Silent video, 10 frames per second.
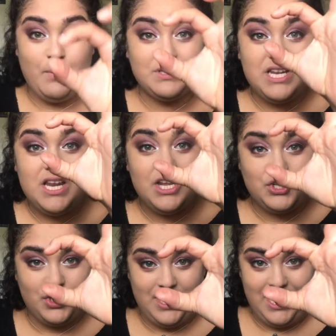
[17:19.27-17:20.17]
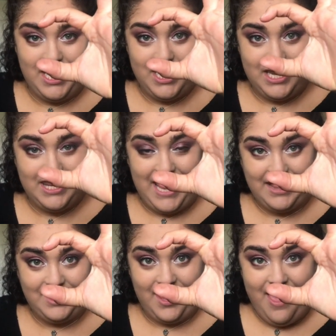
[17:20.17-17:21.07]
It was literally
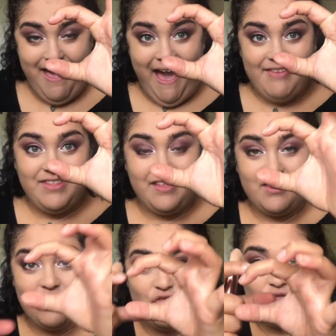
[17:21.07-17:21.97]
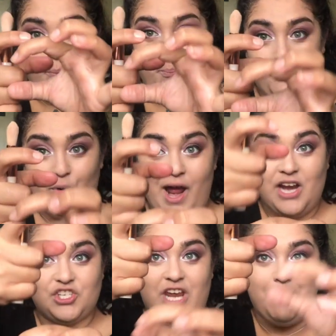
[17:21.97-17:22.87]
that thick. And then the
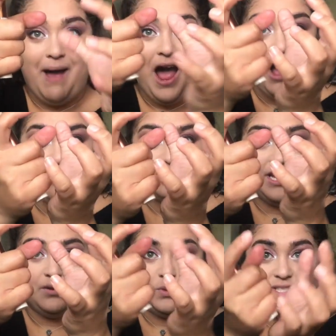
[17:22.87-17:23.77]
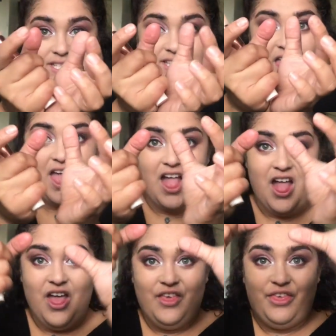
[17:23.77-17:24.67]
brush came out and it was this
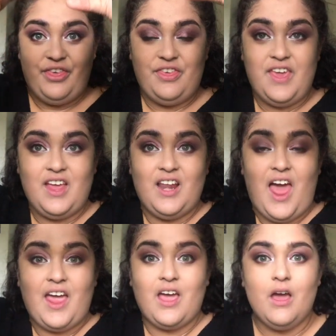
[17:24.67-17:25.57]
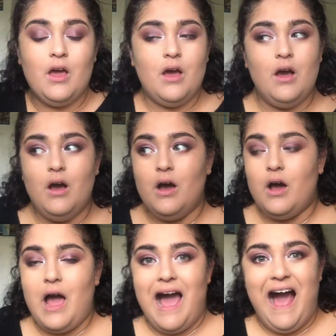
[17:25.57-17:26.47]
thick, like,
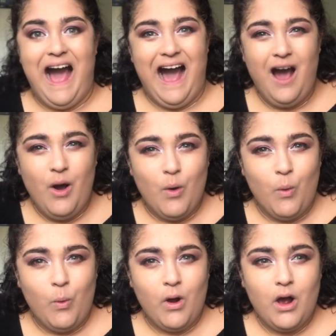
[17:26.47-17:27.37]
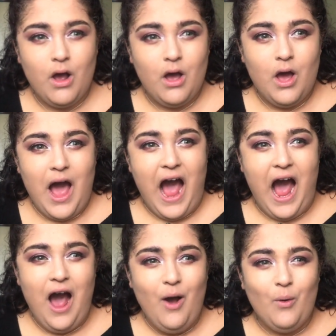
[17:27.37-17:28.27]
how?
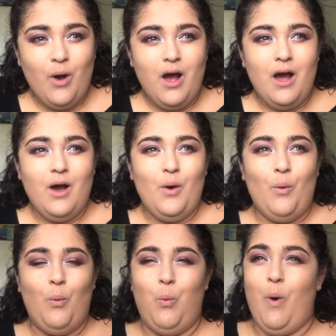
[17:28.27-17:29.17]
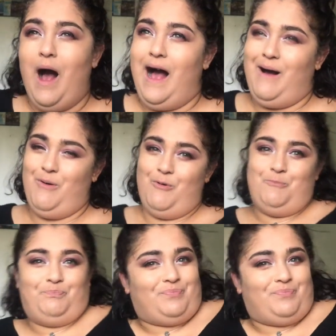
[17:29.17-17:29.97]
How? Wow.